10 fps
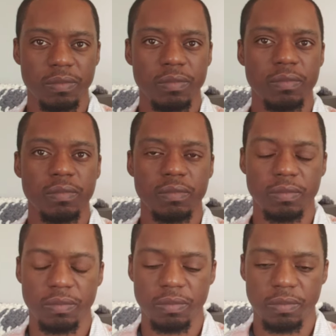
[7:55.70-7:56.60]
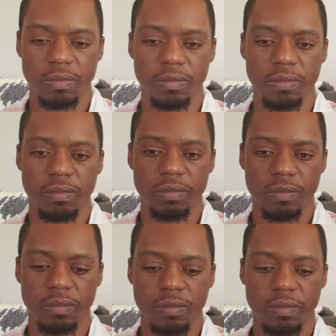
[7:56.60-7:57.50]

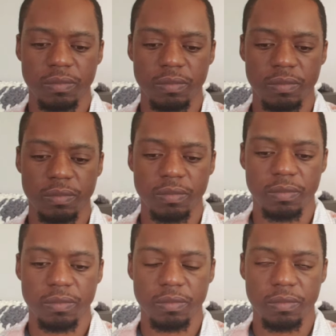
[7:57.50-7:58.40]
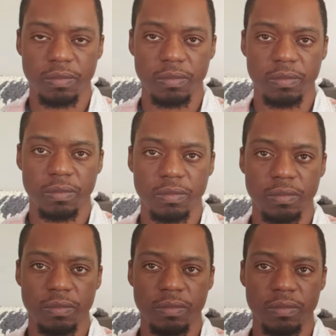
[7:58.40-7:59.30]

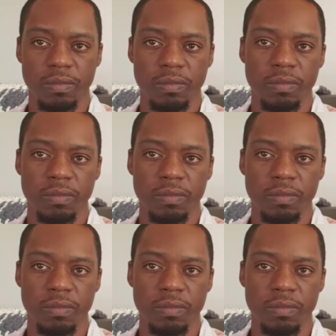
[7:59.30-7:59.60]
(not speaking)